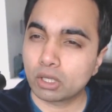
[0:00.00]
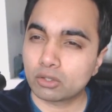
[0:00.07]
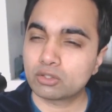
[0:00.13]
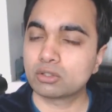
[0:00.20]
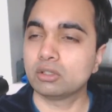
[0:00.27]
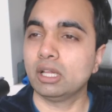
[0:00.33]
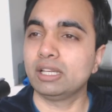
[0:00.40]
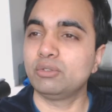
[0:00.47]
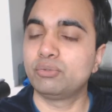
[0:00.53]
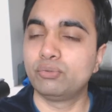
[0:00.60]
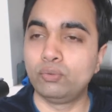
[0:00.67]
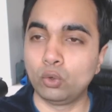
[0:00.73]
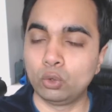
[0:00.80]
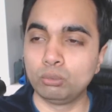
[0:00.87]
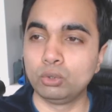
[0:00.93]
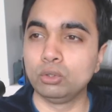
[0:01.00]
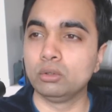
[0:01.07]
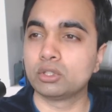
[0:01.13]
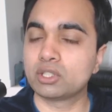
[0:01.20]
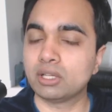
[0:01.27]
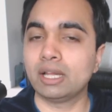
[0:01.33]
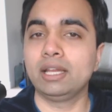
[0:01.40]
slightly
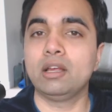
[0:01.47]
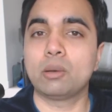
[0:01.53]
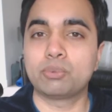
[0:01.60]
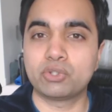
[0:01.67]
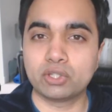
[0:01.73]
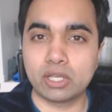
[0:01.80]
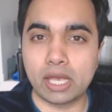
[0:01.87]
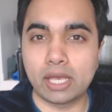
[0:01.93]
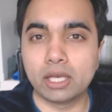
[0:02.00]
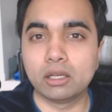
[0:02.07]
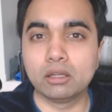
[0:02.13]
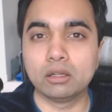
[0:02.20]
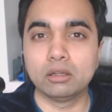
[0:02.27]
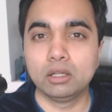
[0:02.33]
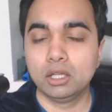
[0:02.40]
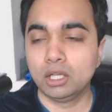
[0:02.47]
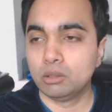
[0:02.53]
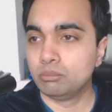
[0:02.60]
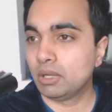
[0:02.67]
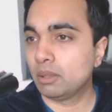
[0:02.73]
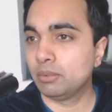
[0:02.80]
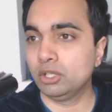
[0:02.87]
formal, slightly upscale.
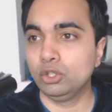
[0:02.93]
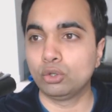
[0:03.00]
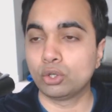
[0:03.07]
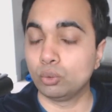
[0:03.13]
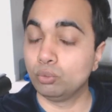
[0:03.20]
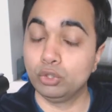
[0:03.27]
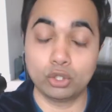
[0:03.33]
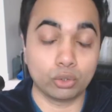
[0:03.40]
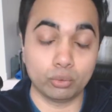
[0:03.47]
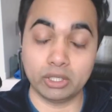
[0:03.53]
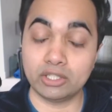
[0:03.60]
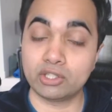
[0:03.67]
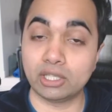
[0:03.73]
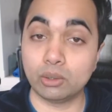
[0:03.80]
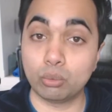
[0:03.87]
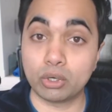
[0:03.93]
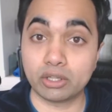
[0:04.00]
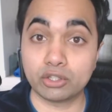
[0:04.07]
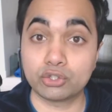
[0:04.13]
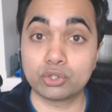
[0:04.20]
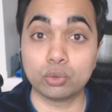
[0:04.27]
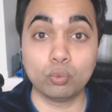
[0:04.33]
Maybe you could easily wear
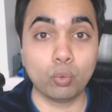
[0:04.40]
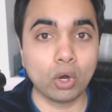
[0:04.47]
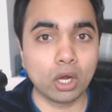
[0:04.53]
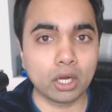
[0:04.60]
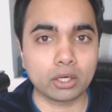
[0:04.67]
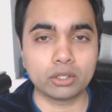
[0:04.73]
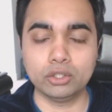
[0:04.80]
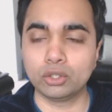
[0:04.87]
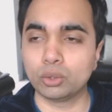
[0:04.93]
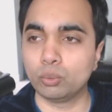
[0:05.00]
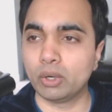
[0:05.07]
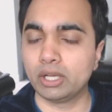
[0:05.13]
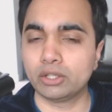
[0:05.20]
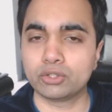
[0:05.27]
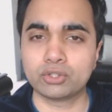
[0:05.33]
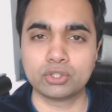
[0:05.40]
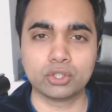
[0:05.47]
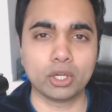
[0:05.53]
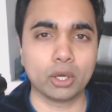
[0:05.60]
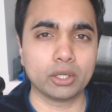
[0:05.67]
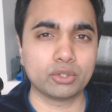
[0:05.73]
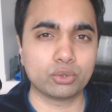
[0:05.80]
this to work. You could wear this to
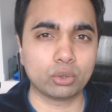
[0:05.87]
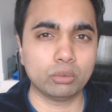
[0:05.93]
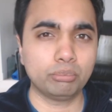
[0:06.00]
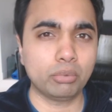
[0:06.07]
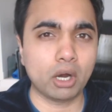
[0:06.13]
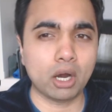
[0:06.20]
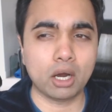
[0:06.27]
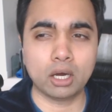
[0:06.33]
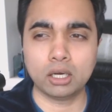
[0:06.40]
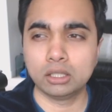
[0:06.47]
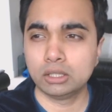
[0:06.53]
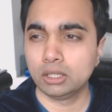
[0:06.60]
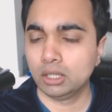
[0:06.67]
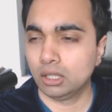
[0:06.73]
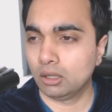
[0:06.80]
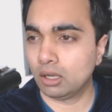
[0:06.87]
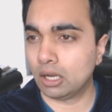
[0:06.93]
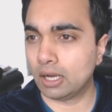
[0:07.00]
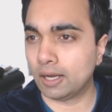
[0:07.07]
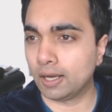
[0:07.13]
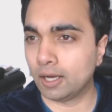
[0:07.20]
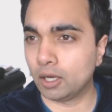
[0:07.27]
going to a bar,
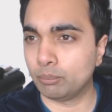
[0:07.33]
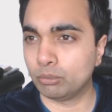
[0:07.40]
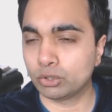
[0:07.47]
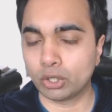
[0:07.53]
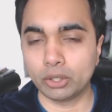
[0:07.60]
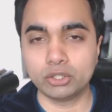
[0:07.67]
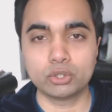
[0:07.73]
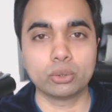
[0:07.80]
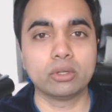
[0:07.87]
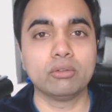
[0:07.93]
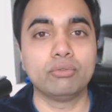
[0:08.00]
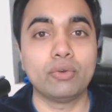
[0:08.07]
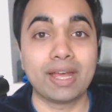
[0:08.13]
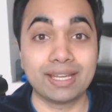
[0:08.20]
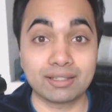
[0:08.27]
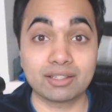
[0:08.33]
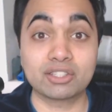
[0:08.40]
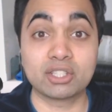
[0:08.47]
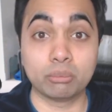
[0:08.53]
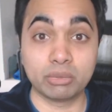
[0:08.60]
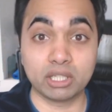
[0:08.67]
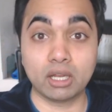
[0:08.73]
going to an event,
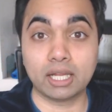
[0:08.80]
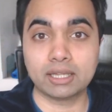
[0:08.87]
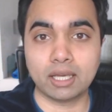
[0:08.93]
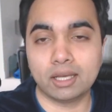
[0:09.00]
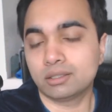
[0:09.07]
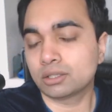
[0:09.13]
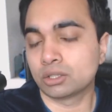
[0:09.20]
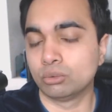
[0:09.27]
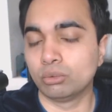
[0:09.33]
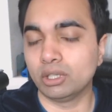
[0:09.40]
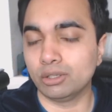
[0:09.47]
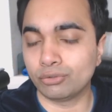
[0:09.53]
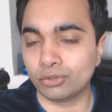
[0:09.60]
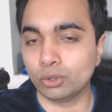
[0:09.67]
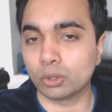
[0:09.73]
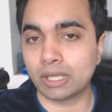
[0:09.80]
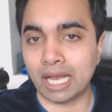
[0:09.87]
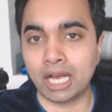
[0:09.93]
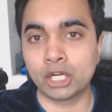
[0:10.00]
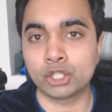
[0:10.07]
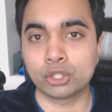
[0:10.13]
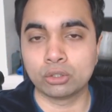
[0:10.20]
something like that. It doesn't really feel
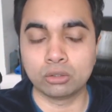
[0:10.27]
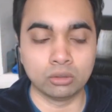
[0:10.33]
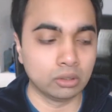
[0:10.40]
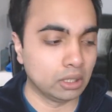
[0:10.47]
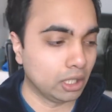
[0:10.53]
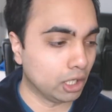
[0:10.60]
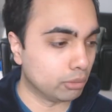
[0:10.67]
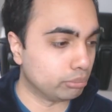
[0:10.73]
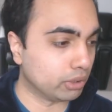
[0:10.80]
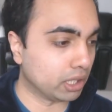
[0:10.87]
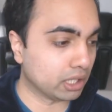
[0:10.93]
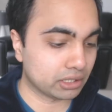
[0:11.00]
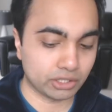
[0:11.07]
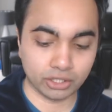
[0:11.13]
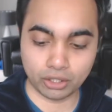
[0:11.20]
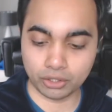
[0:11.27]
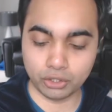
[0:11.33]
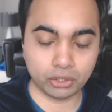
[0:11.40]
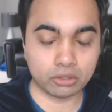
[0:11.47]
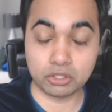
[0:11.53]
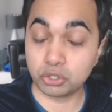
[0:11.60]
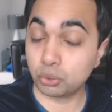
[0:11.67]
casual, but you know,
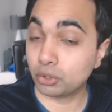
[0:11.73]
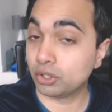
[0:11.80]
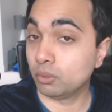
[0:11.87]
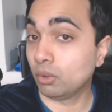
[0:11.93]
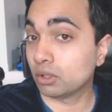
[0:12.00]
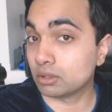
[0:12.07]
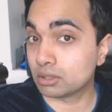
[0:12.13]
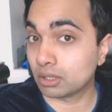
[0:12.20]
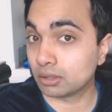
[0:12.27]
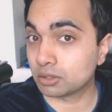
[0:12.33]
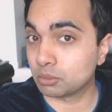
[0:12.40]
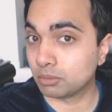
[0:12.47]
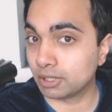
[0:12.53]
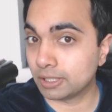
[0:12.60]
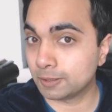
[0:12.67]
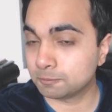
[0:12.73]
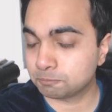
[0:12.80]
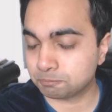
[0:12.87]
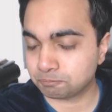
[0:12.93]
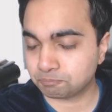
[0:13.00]
you can do what you want ultimately.